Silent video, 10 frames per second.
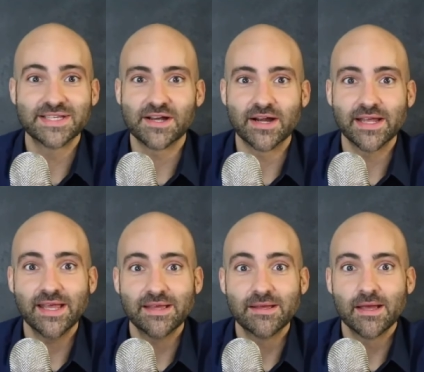
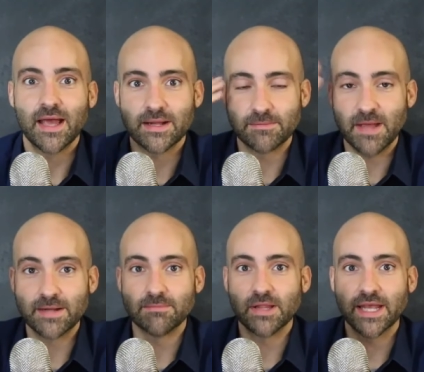Sorry, had
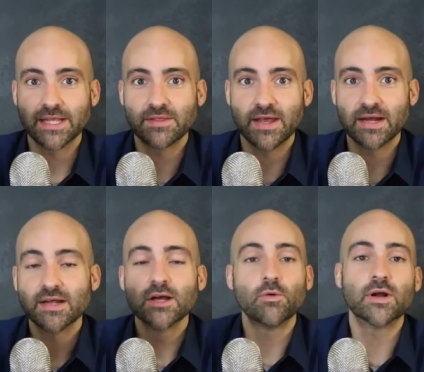a blank there.
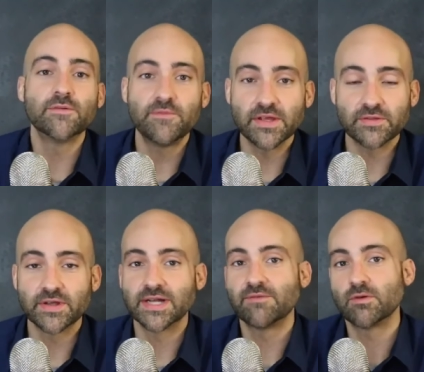Quantum field
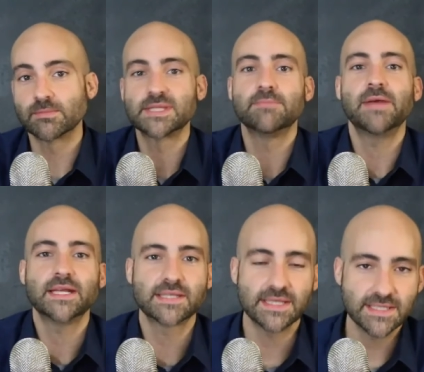theory forms the
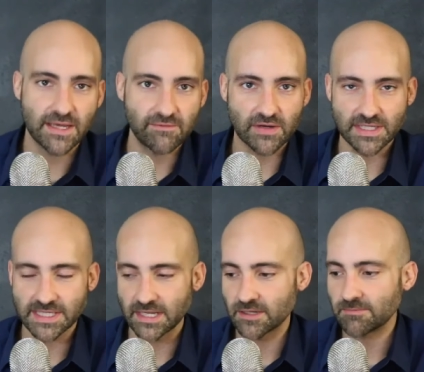basis of our
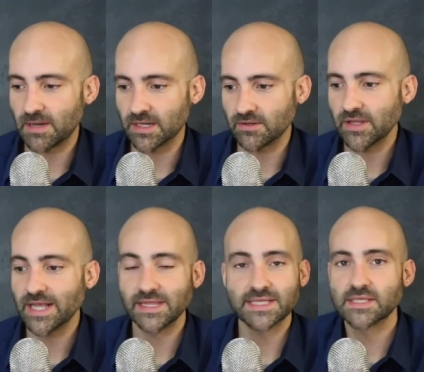standard model,
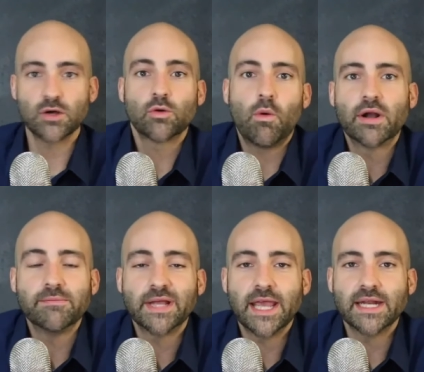and this is all
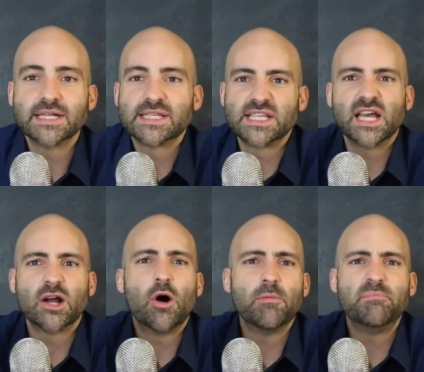quantum mechanics. It's
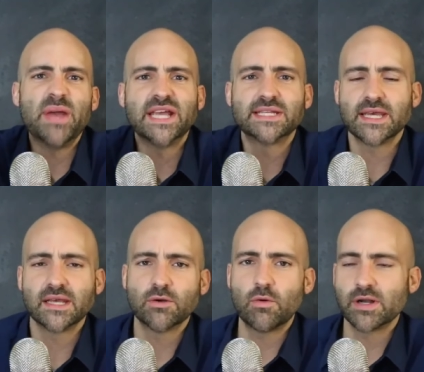like all baked
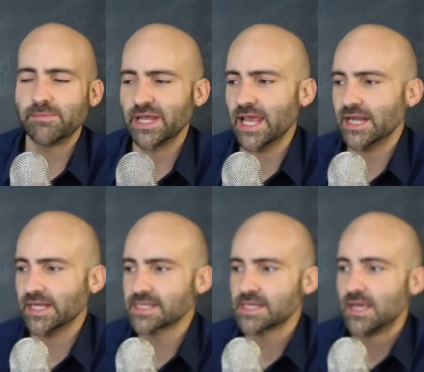in quantum
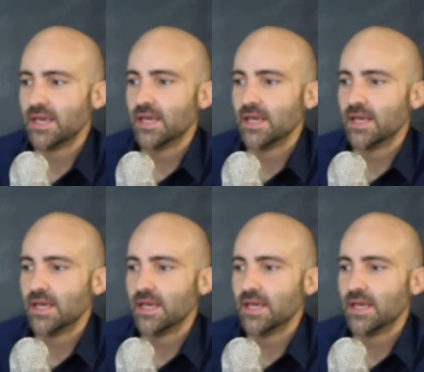mechanics.